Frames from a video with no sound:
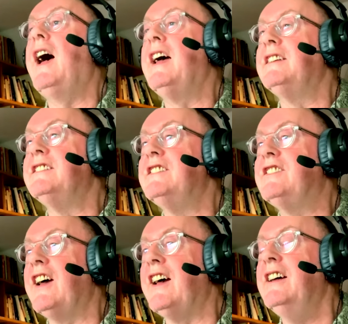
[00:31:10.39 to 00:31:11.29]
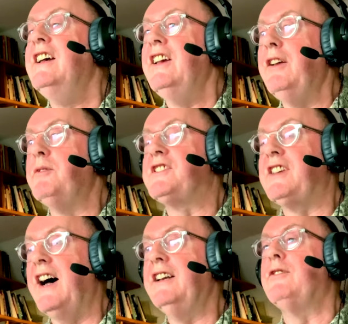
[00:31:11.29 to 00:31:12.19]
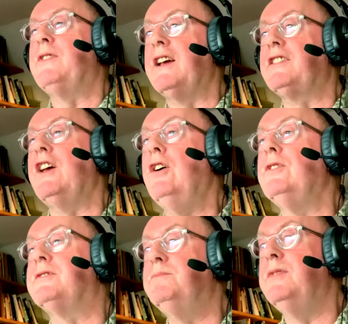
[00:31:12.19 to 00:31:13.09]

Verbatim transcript: And it was kind of like the old,